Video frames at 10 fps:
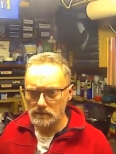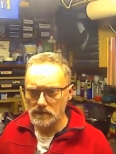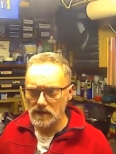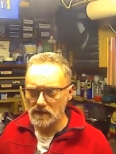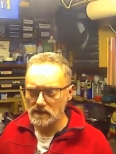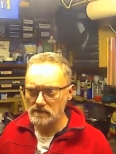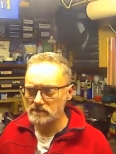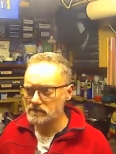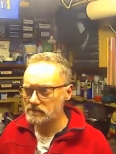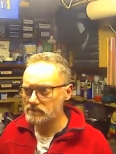But
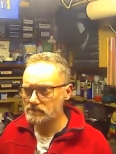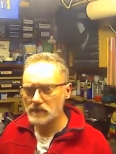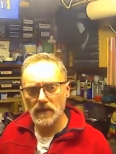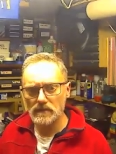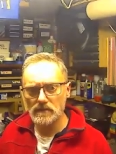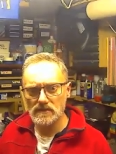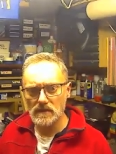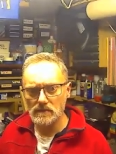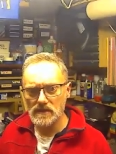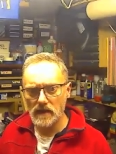it
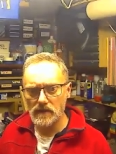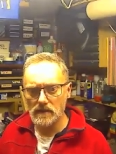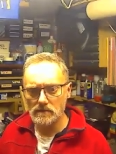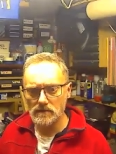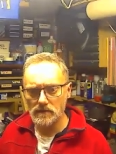was heavy, and